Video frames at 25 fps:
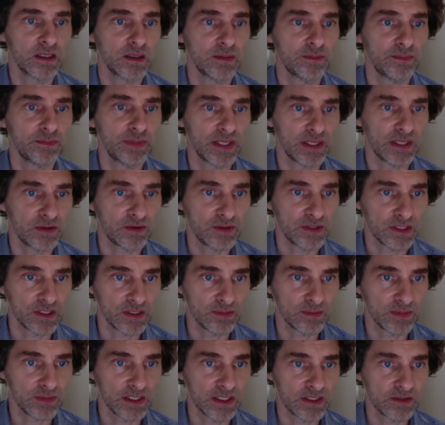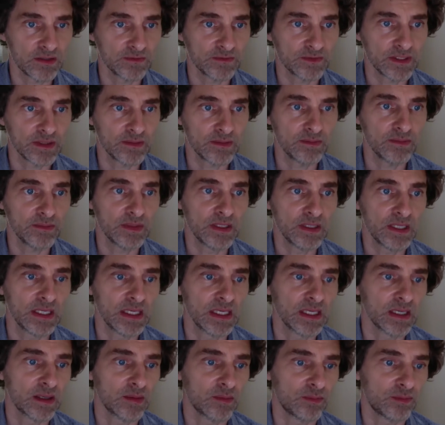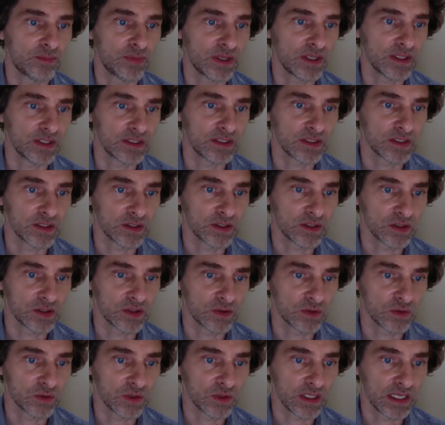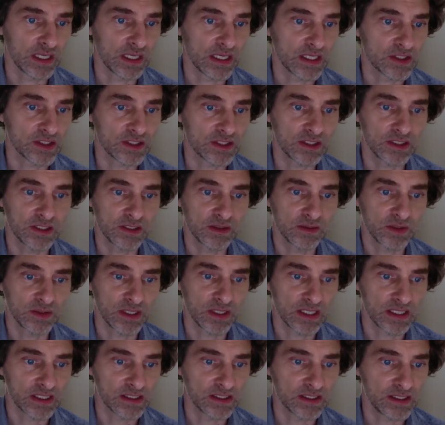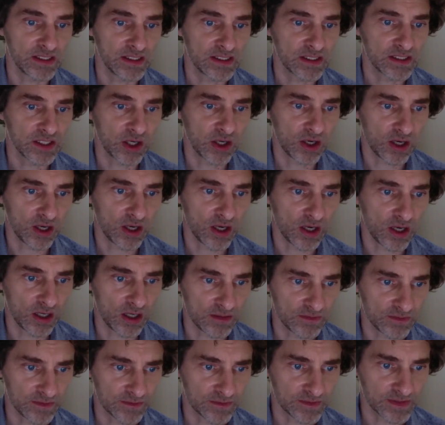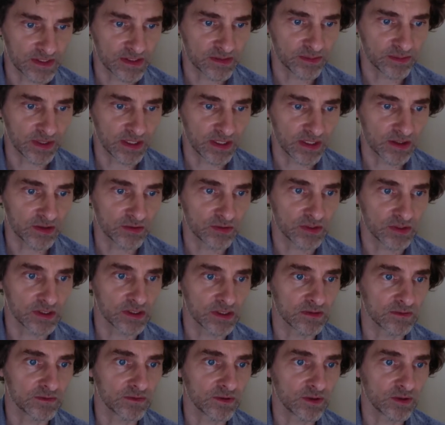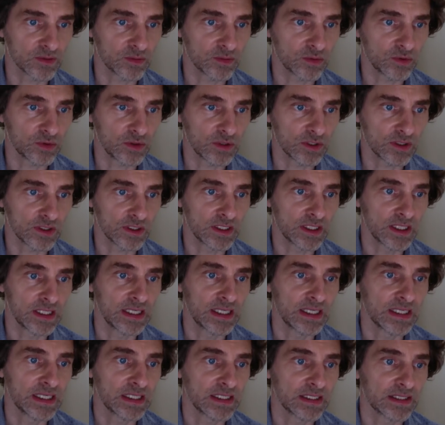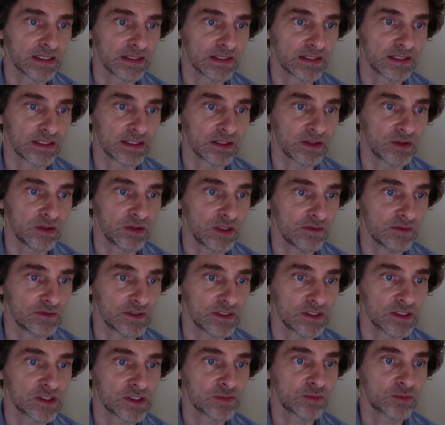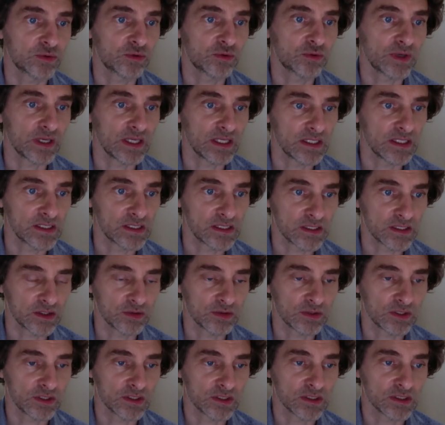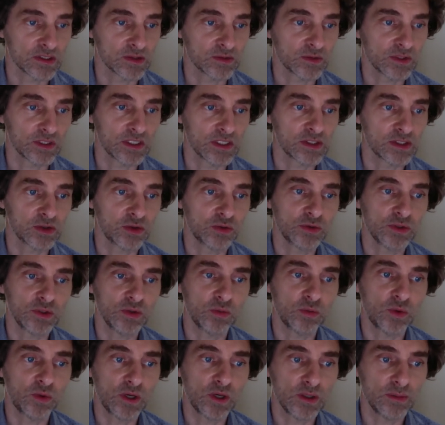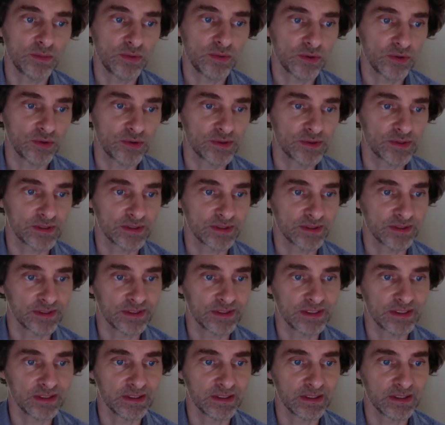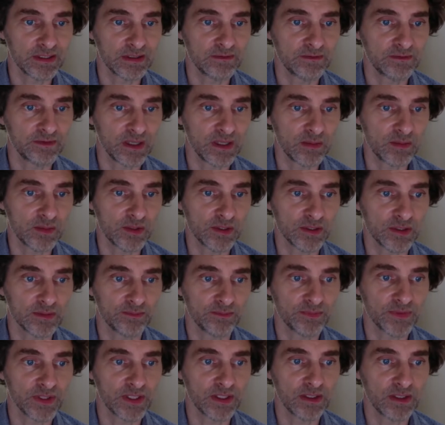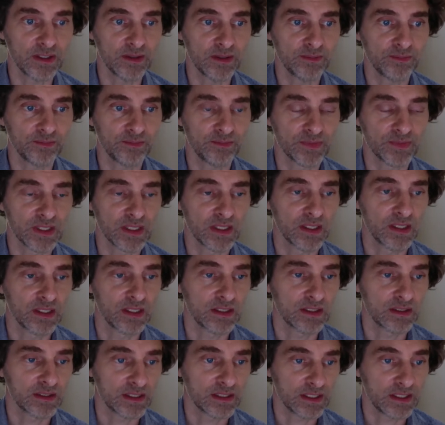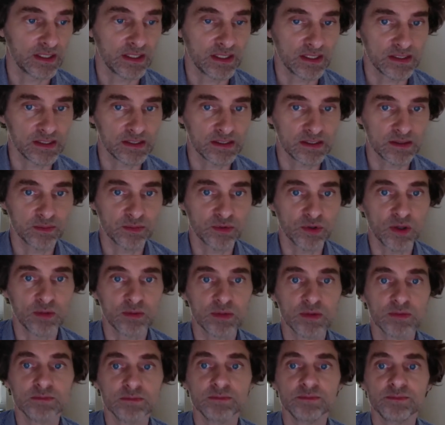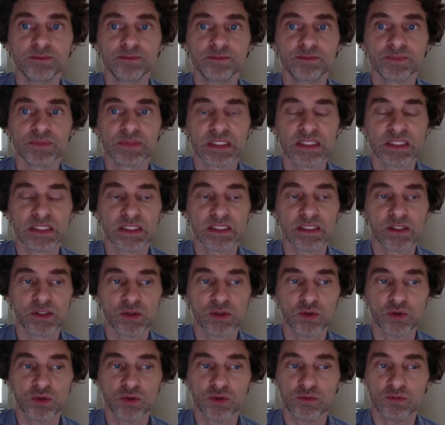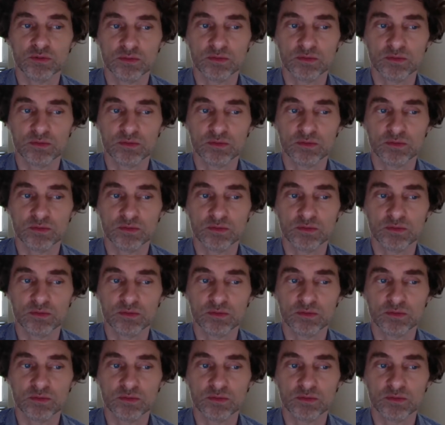pattern in many of them, but actually at least half of these pedigrees, if not more, you have these sporadic situations where there's only 1 person in the family that has the problem. So